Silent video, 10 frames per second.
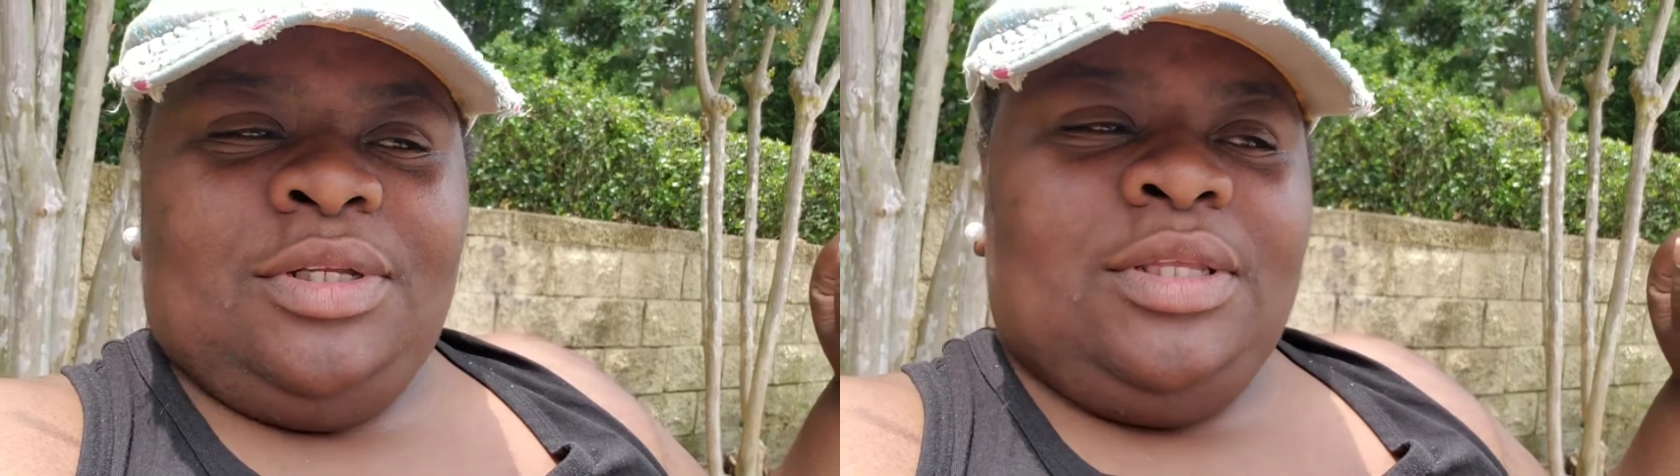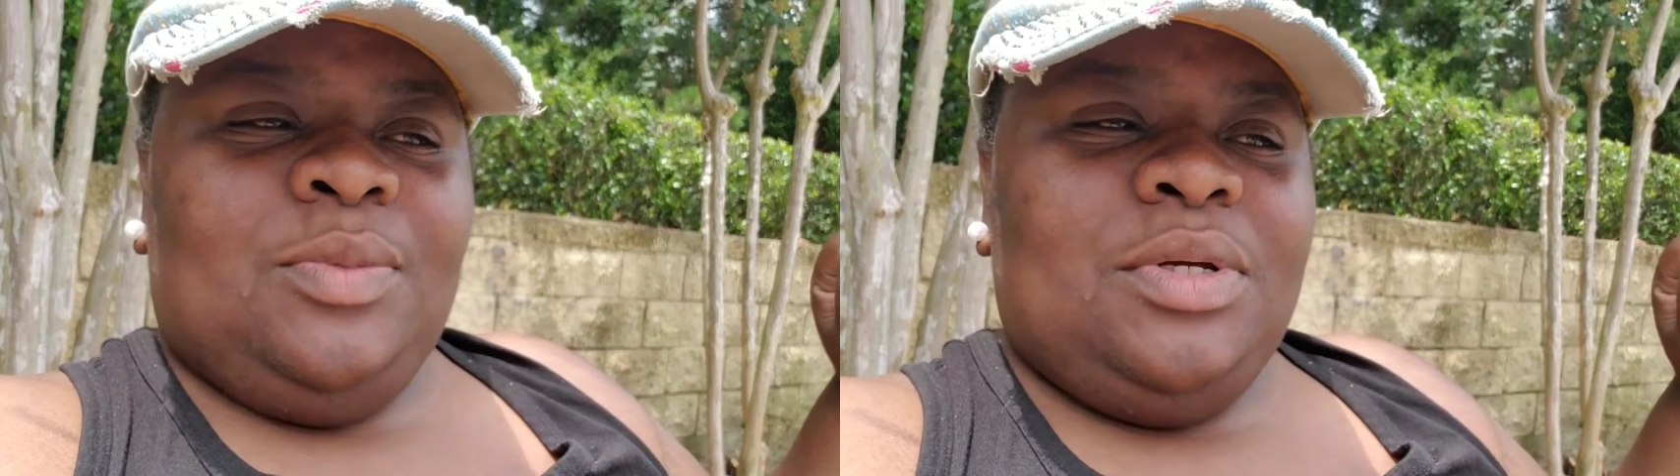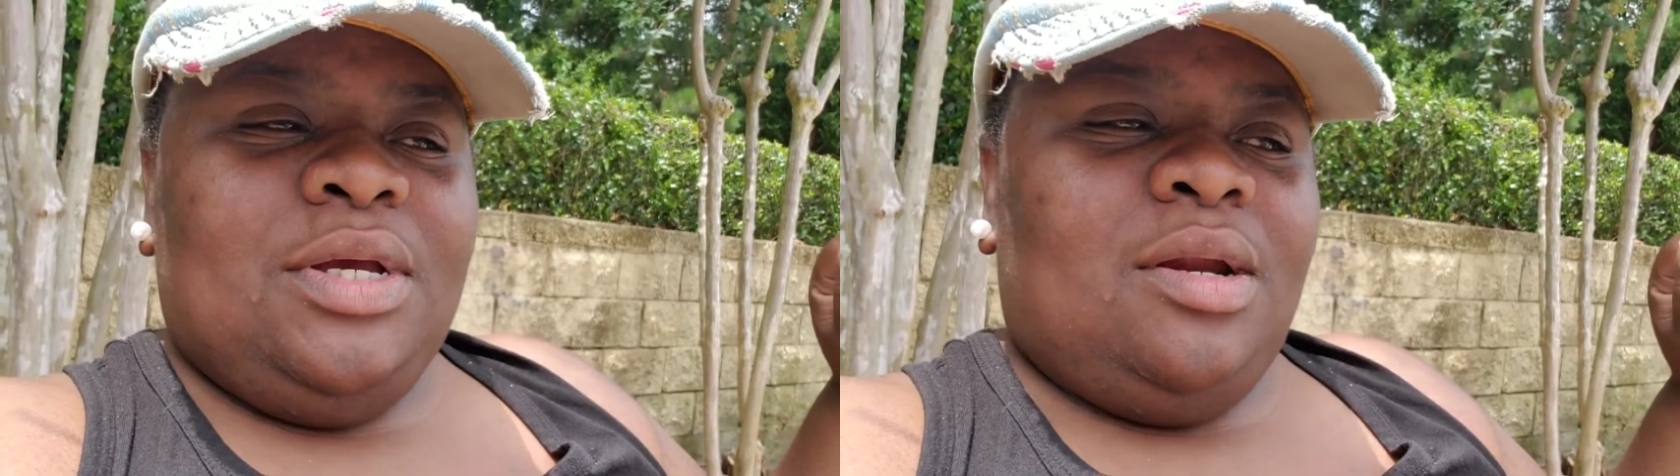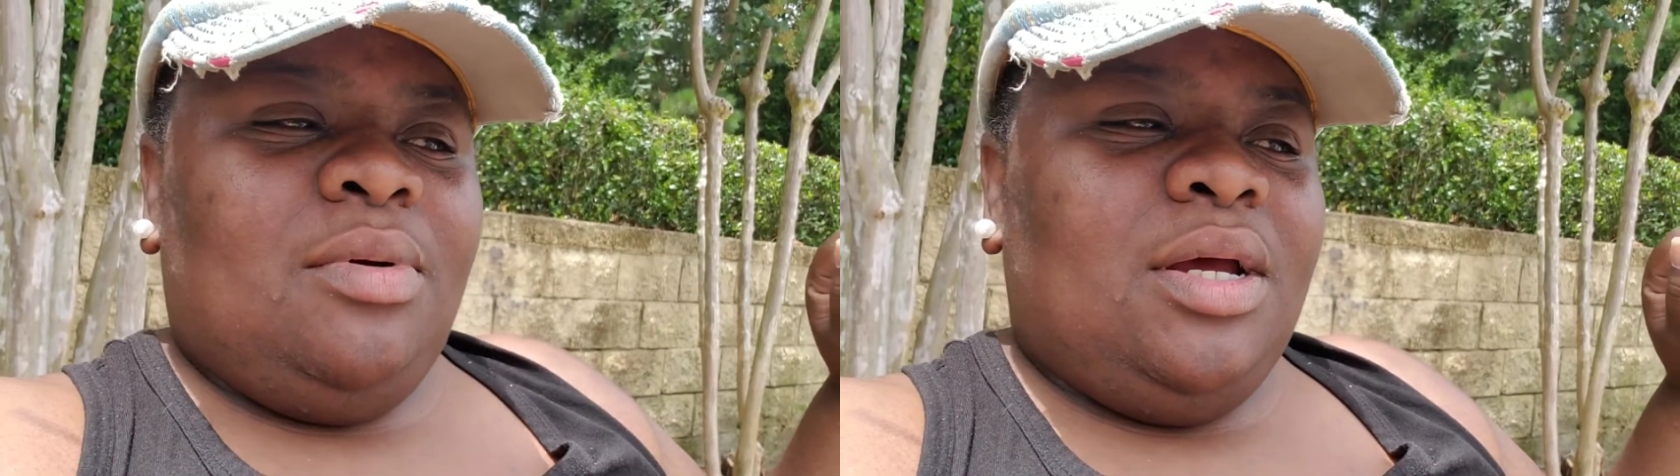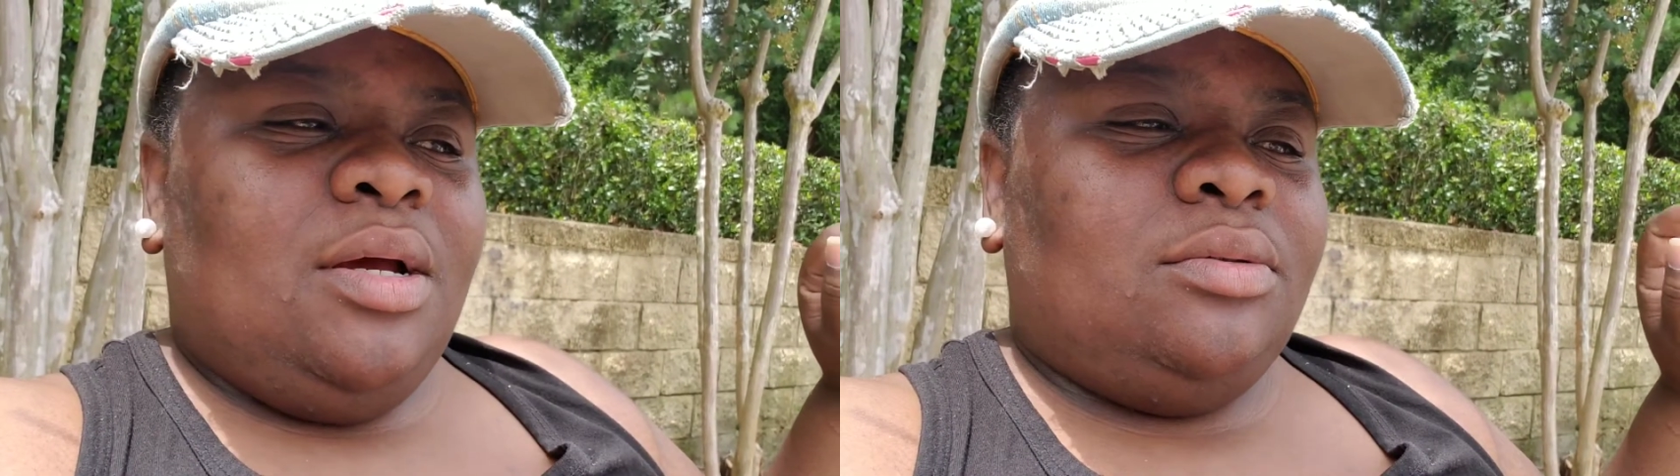I think we got
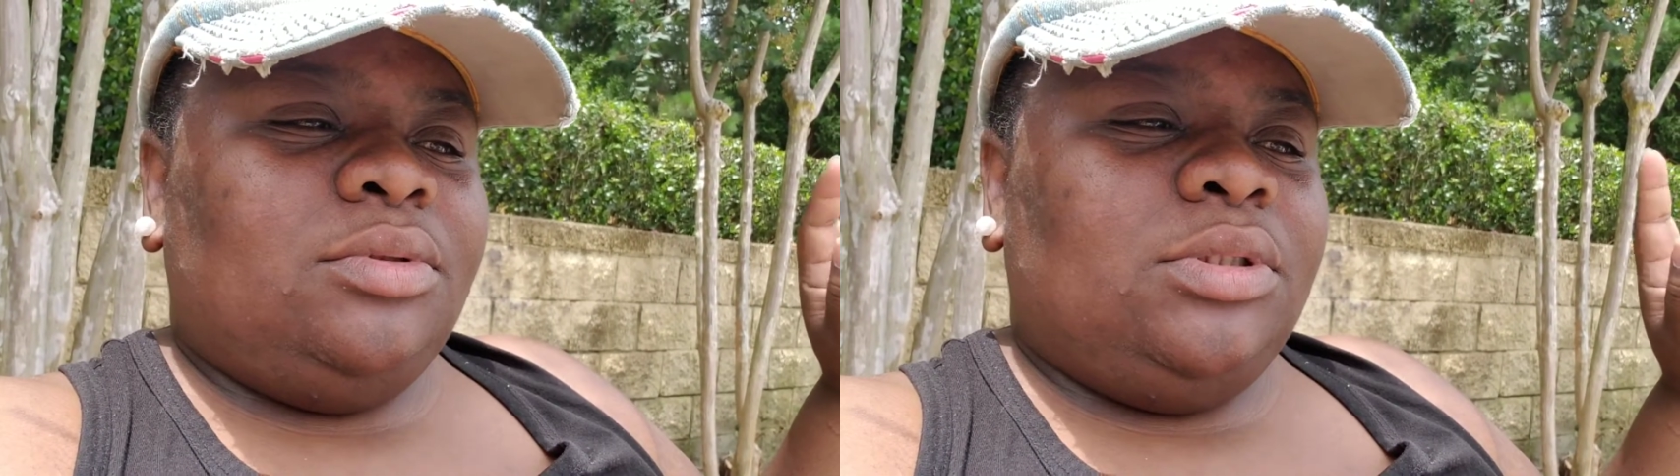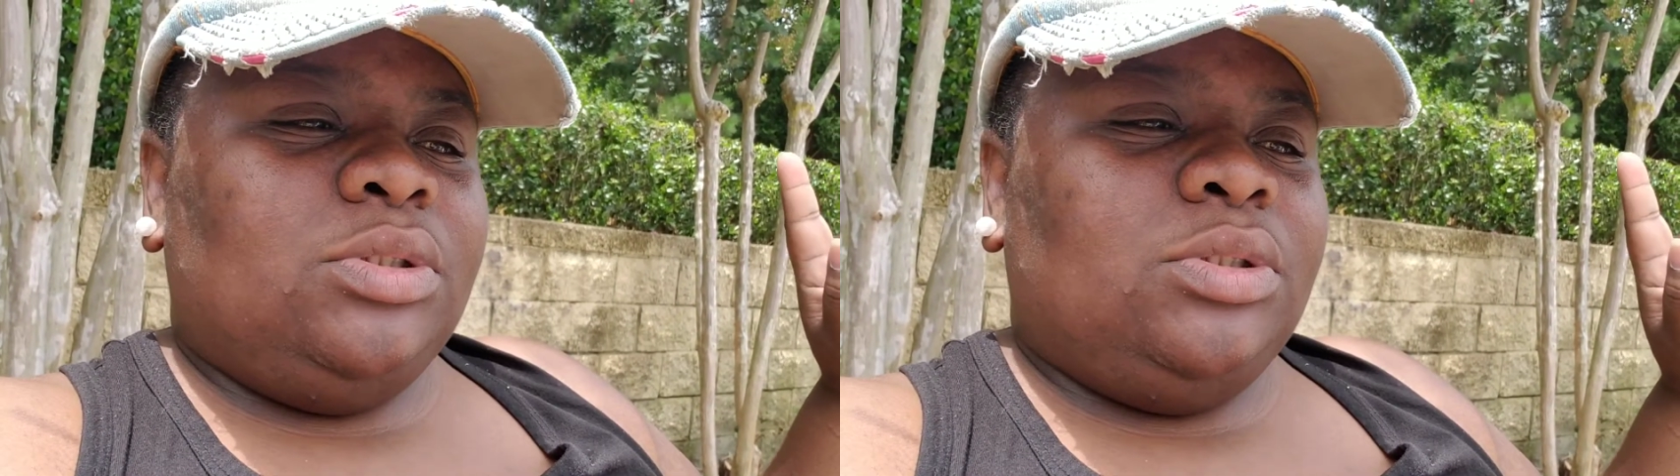about